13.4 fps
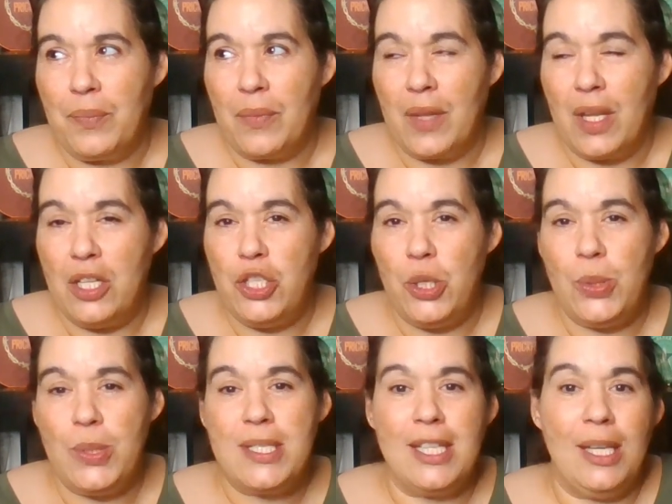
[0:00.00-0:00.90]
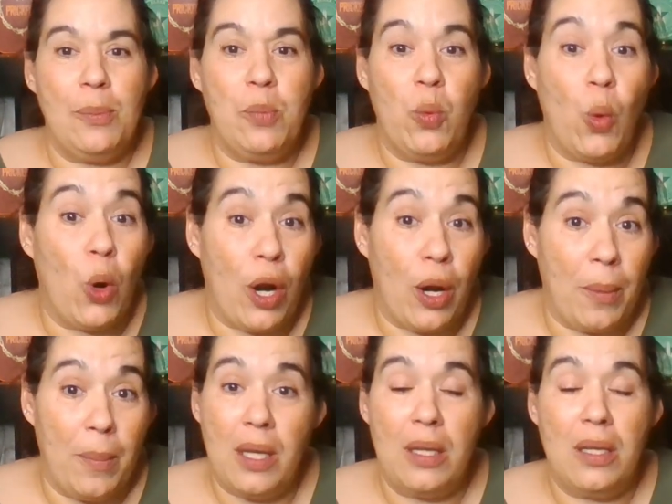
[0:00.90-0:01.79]
you sleep warm
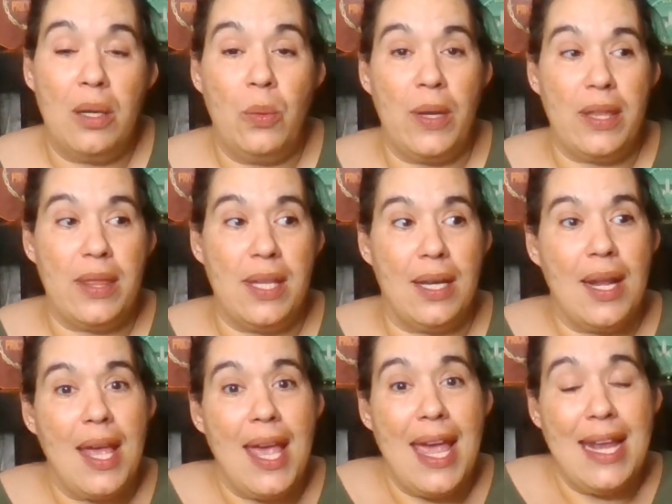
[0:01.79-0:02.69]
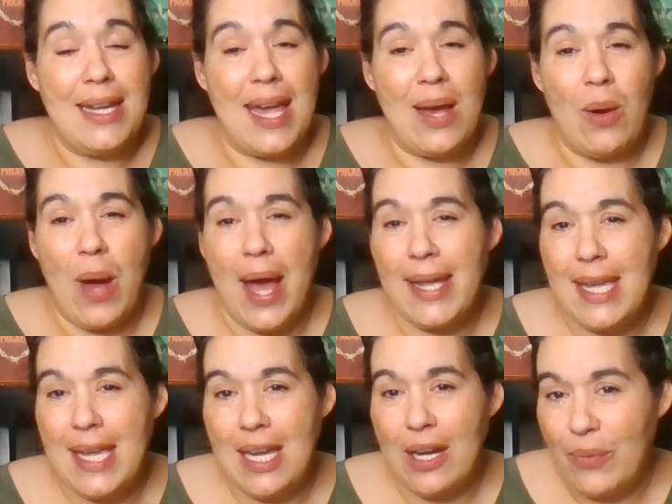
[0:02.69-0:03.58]
with it? Now, I
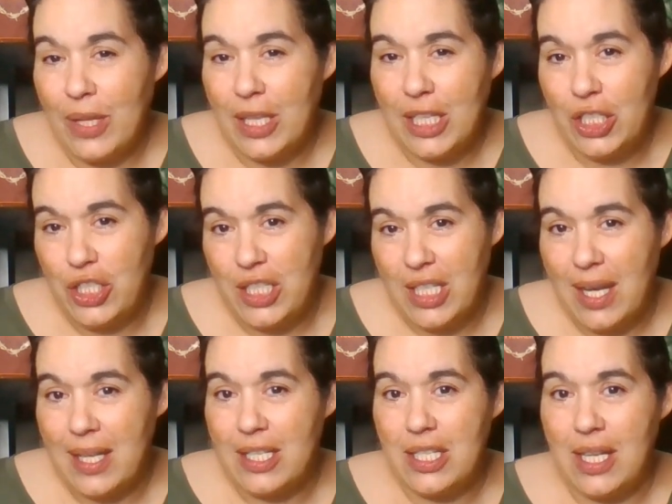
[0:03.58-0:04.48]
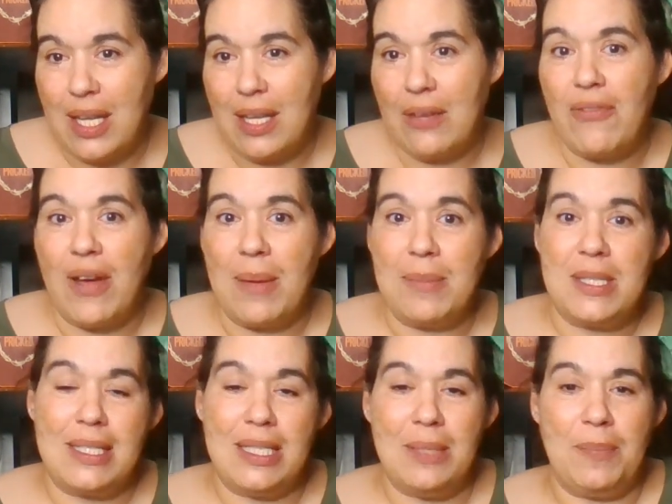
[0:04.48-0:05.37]
can't really judge if I'm
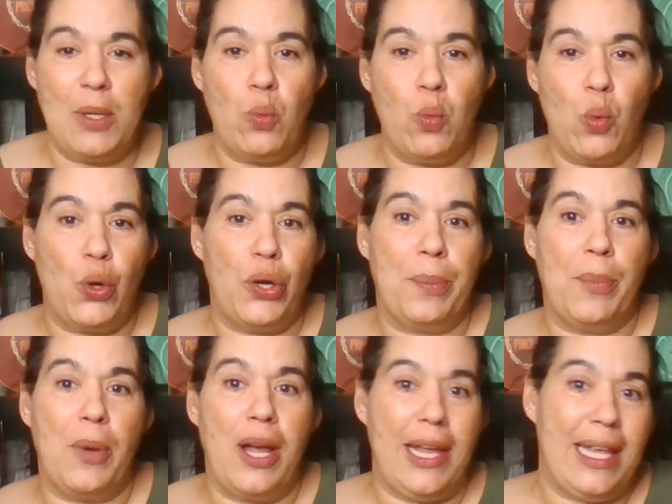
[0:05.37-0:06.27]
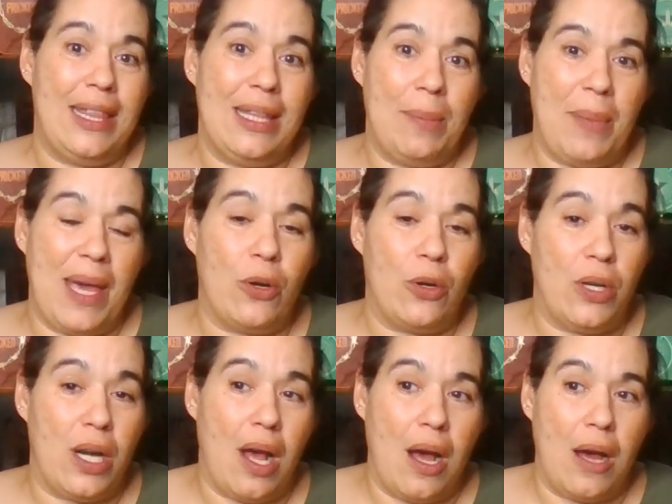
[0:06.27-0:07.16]
sleeping warm in the bed or
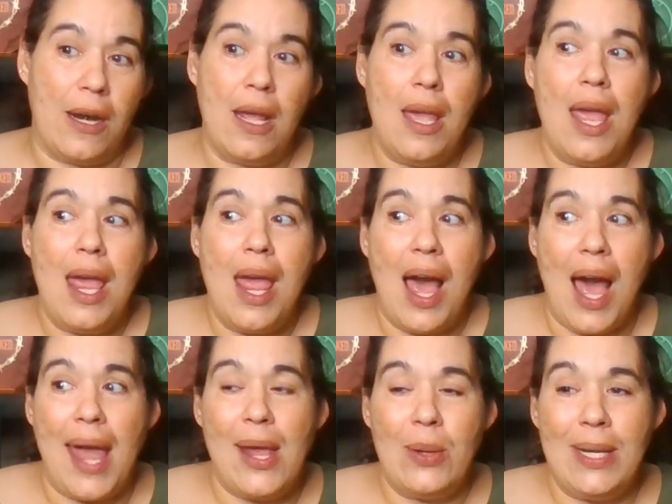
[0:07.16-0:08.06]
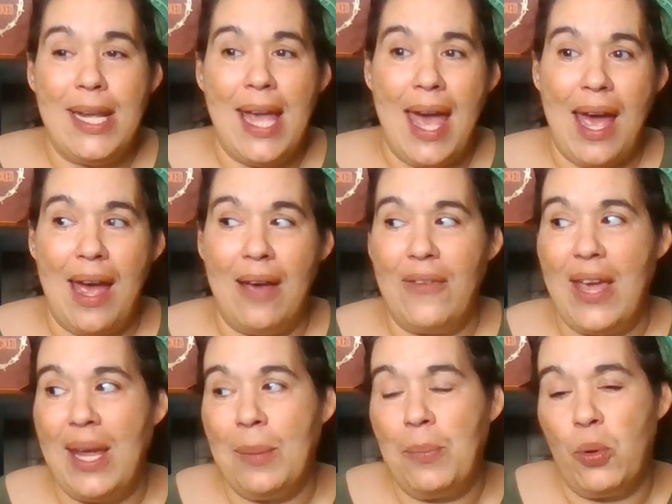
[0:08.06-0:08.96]
not. I only have a
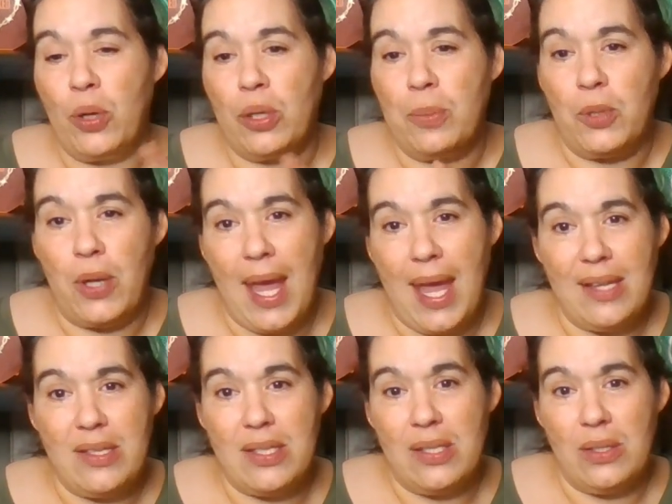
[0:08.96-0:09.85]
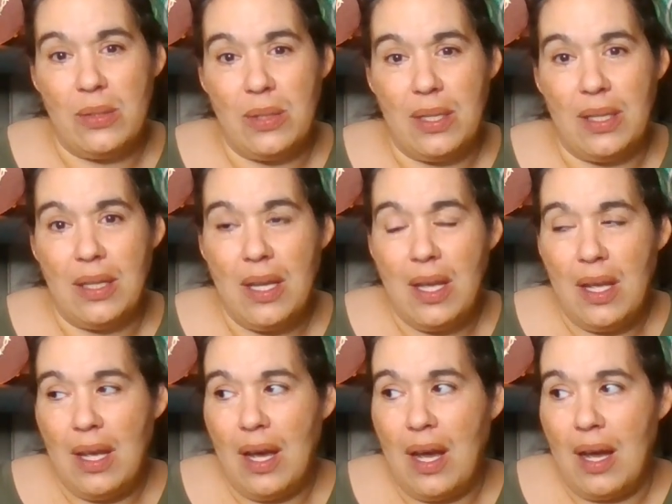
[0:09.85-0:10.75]
portable AC unit
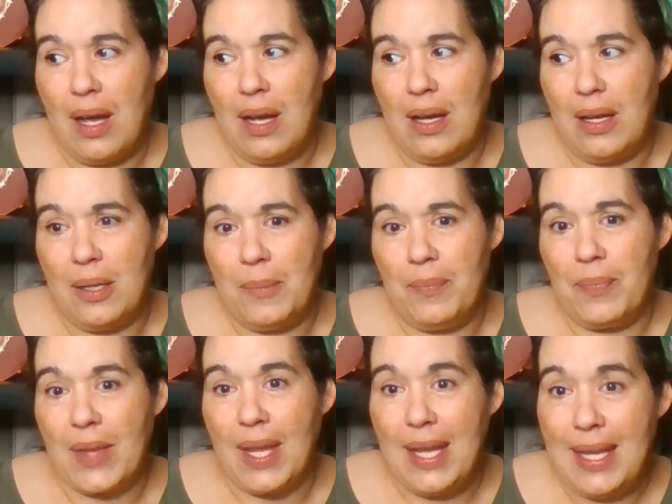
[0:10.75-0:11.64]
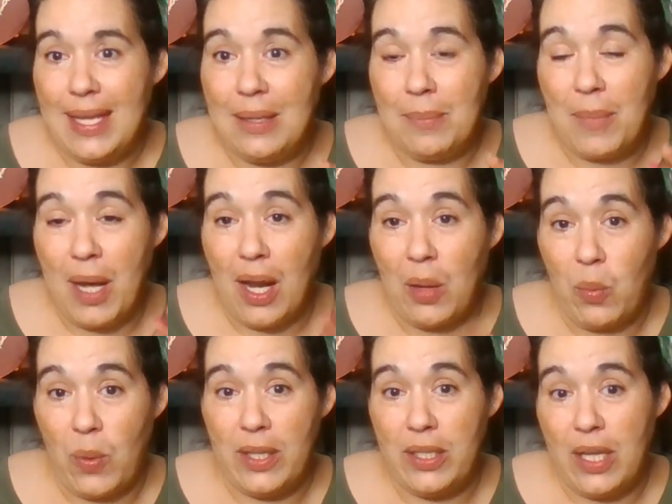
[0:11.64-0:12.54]
in my
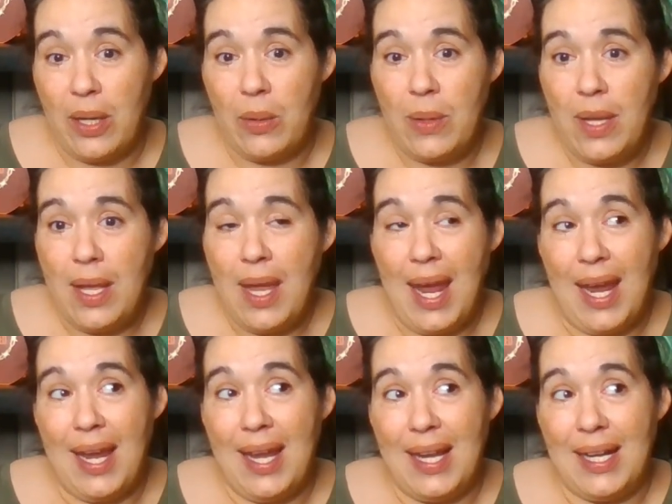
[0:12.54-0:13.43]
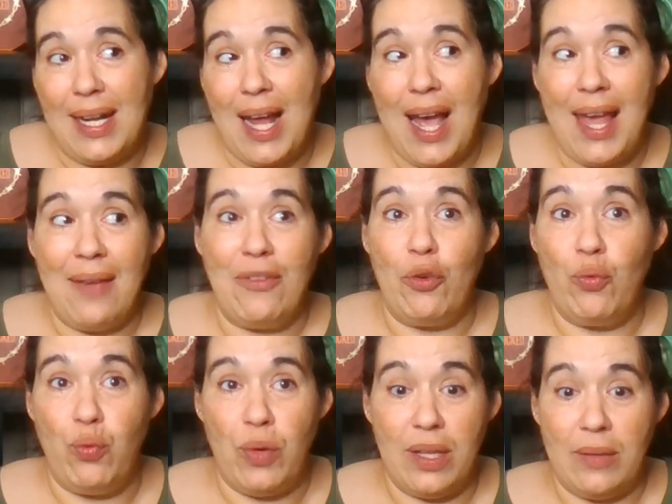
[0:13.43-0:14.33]
window, and I have a
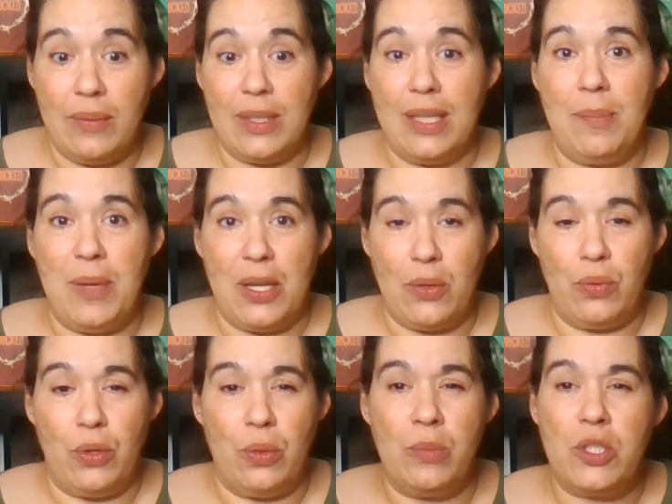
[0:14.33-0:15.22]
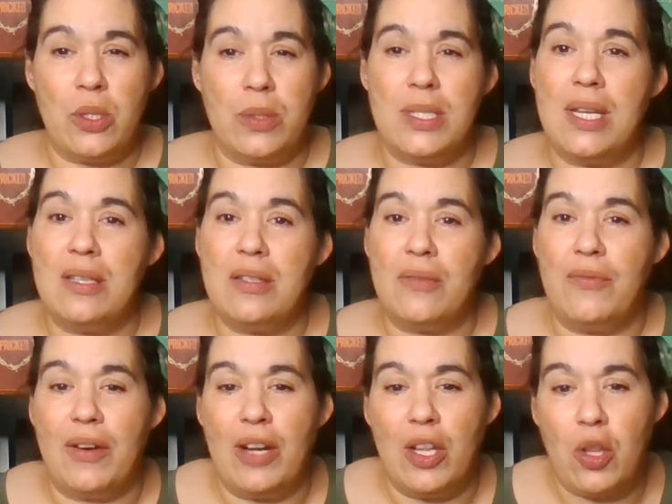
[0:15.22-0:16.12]
really, really big room, so it takes a very
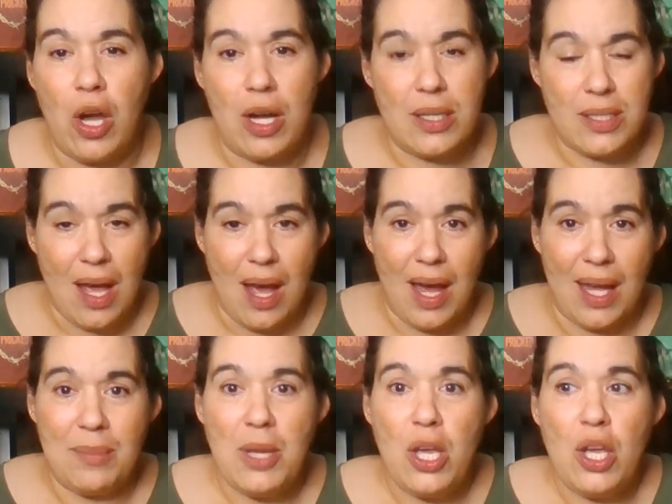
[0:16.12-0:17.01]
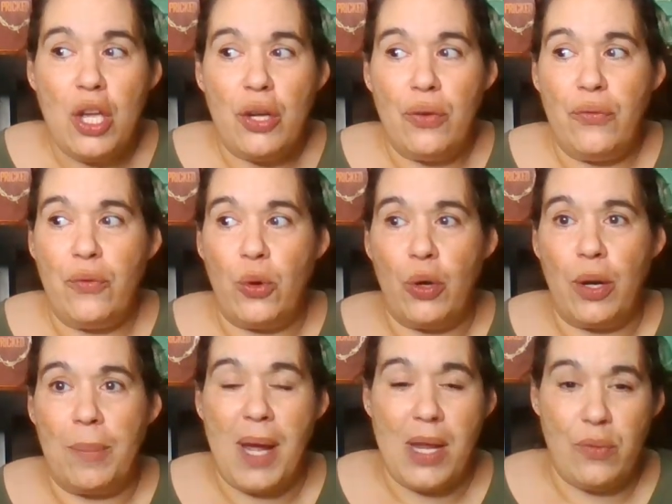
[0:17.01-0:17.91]
long time for my
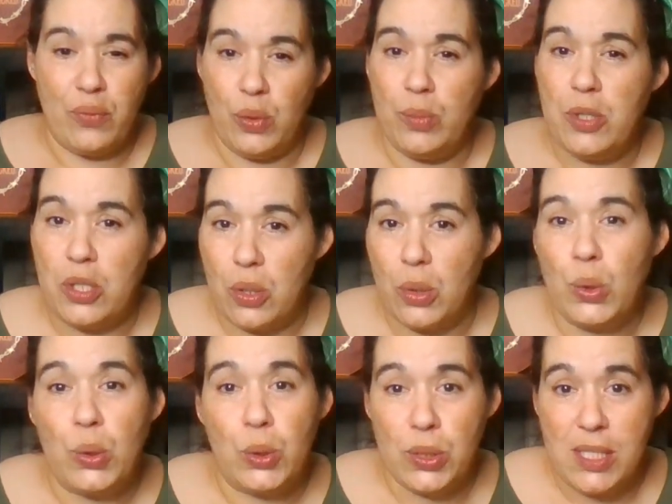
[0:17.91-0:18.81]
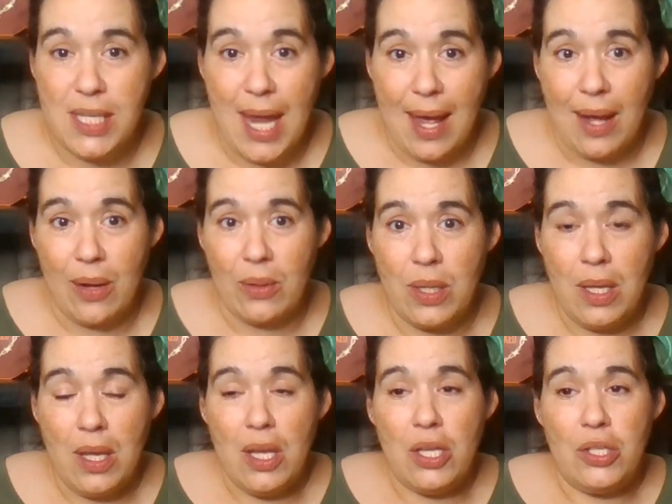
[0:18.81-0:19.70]
room to cool down.
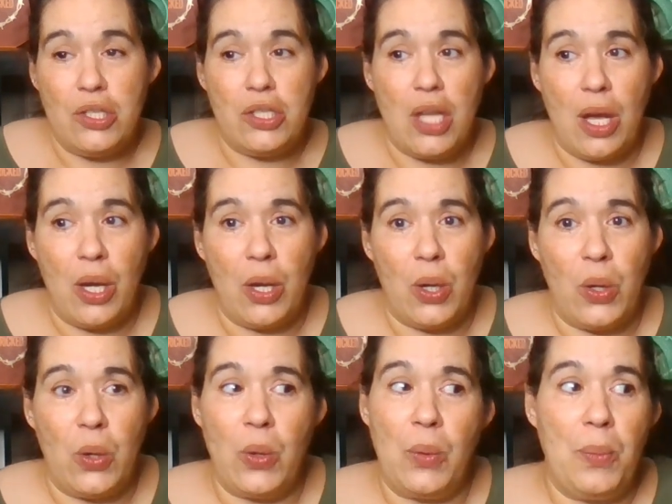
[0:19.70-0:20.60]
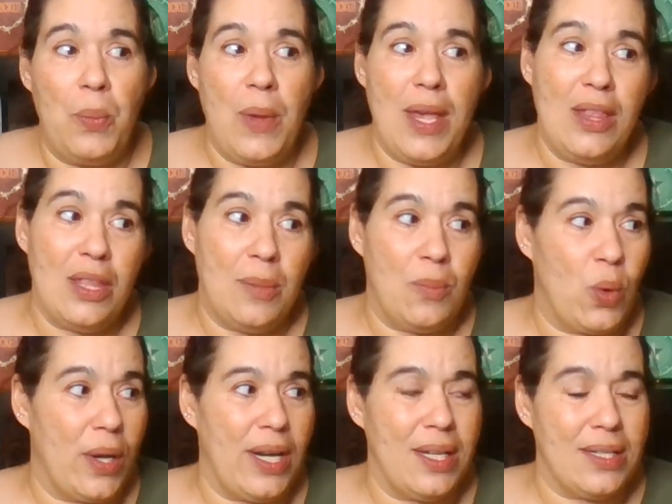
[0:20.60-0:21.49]
So in the morning
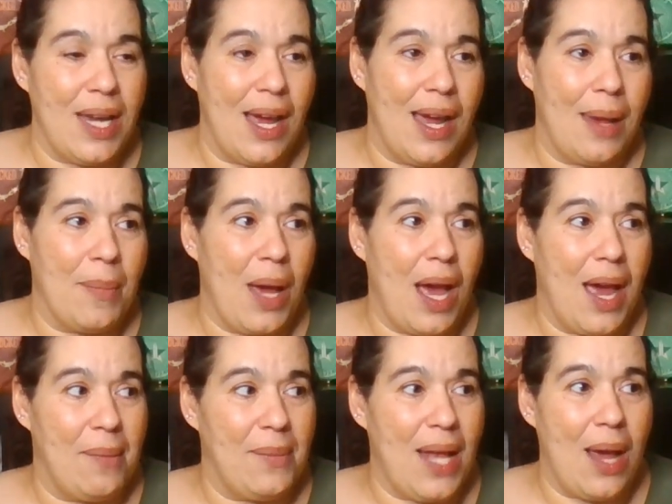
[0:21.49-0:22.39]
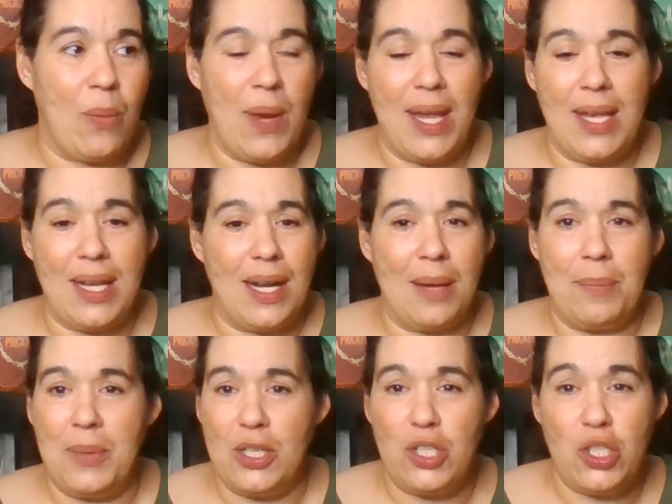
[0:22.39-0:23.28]
time, I'm not waking up in a
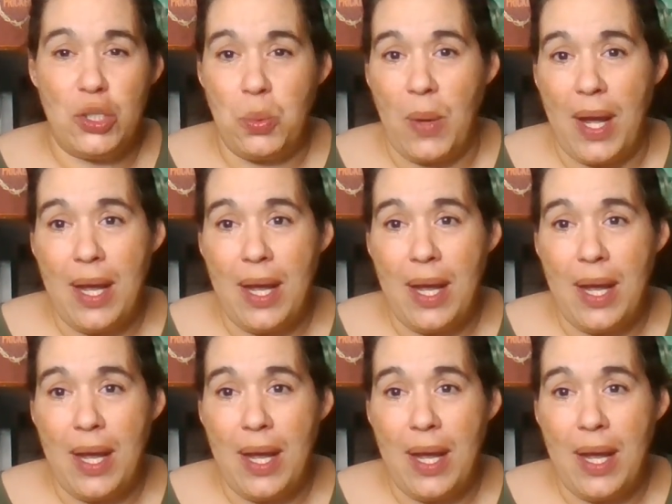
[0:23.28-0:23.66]
sweat.